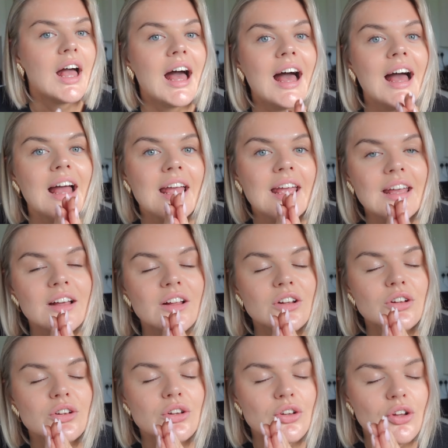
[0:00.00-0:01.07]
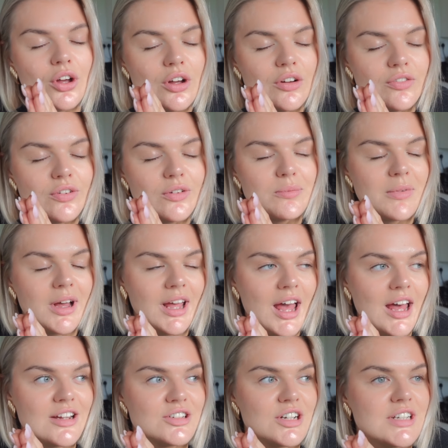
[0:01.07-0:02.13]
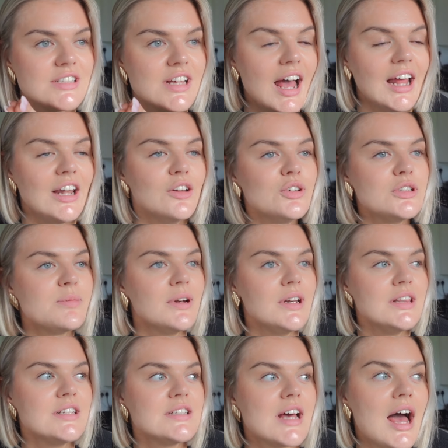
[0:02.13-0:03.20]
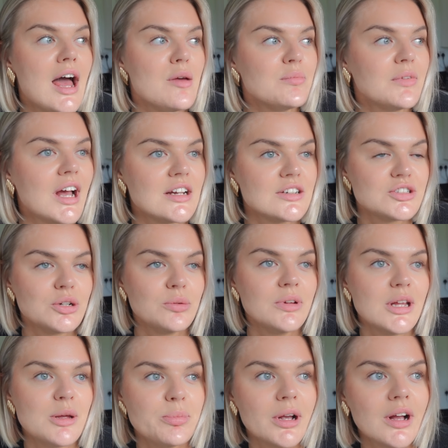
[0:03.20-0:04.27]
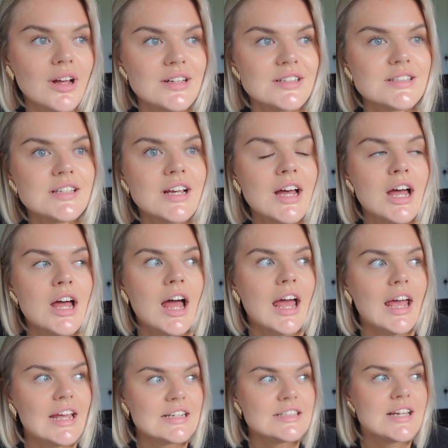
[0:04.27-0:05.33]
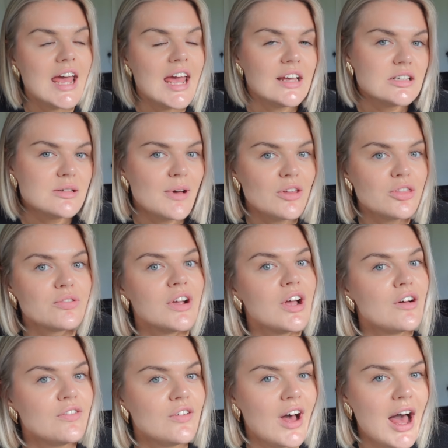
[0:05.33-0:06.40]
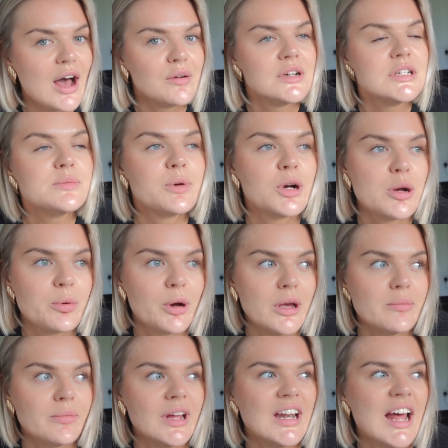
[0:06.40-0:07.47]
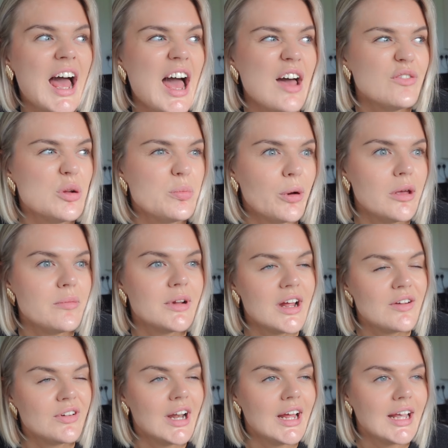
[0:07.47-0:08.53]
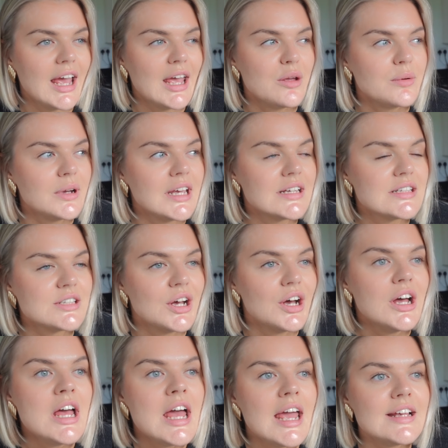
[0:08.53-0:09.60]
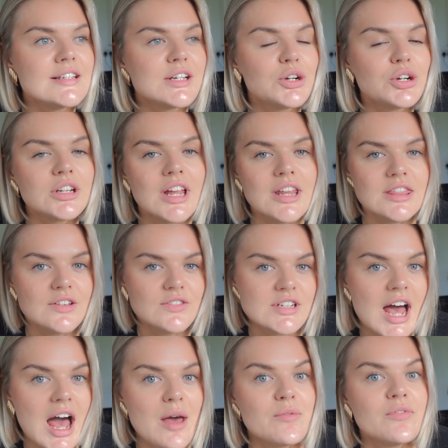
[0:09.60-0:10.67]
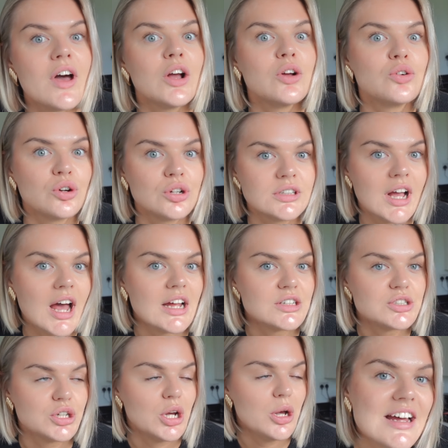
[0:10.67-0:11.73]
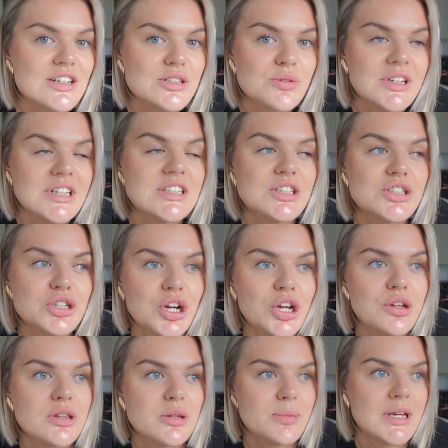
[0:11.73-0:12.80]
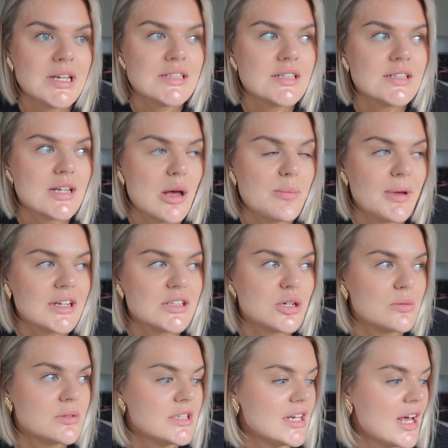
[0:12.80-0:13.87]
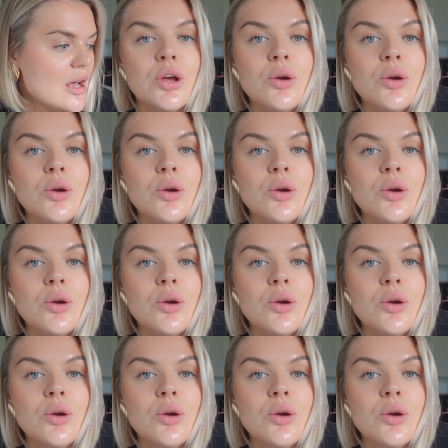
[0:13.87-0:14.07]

I love my hairdresser. I love spending the time catching up with her because it takes about 3 or 4 hours per appointment. I have an appointment every like 8 weeks, so it's a good length of time for a good catch up. I just wanted to show you the pieces that I picked up today.